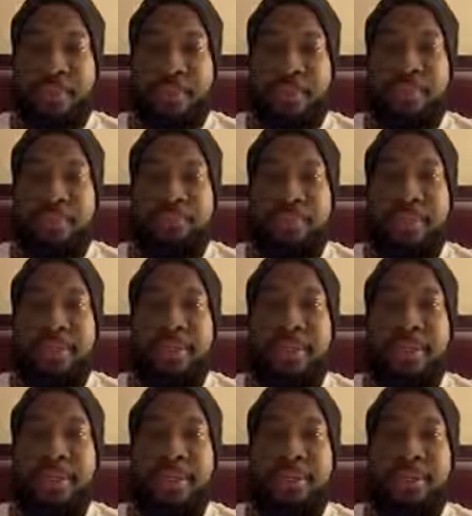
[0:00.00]
but
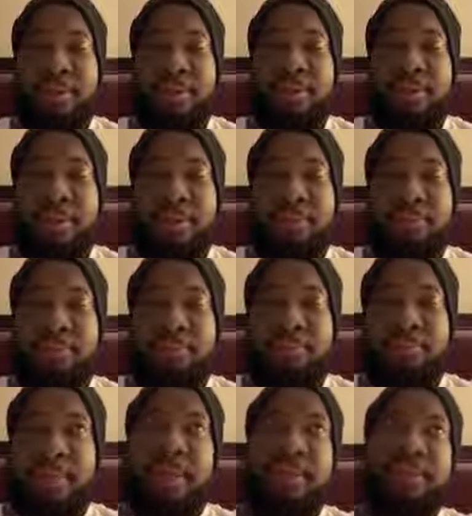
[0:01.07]
it looks
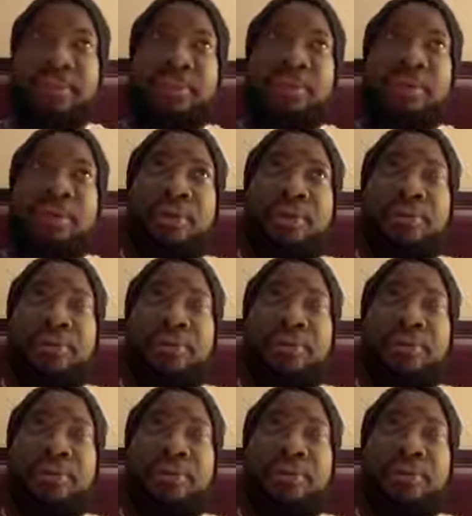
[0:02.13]
based on